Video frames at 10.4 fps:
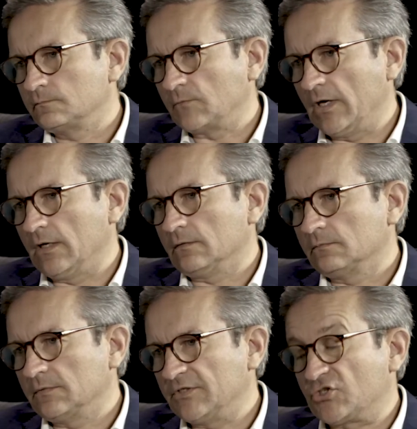Yeah,
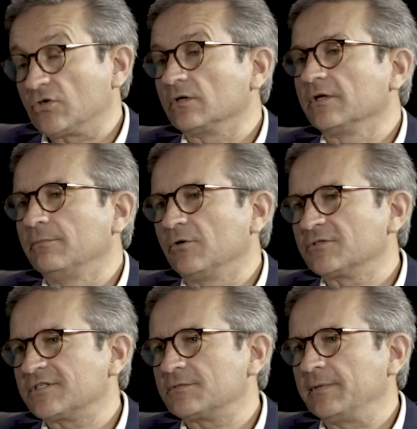it's certainly the
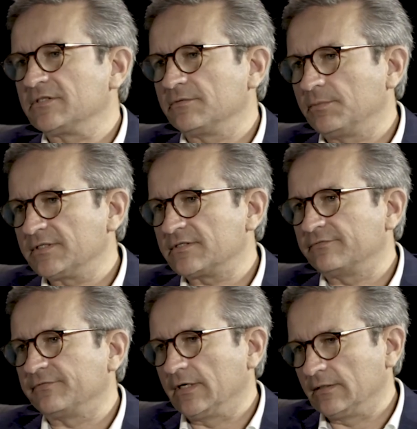most expensive place to
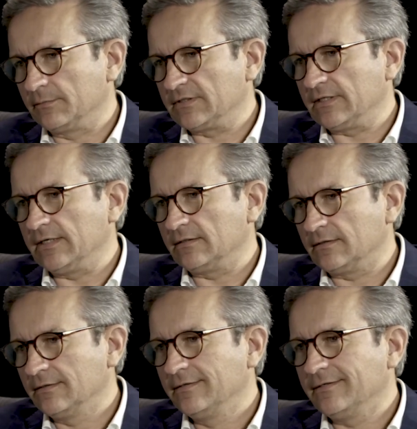find them at the end
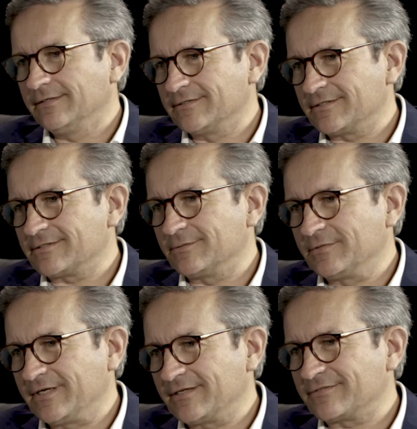in system
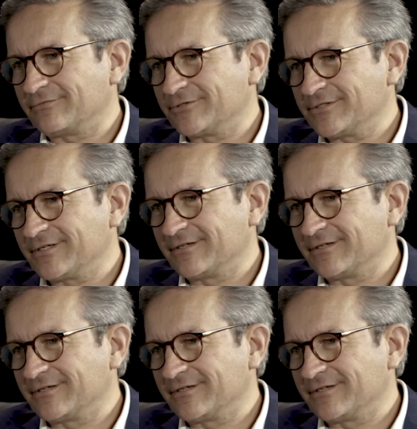tests, for sure.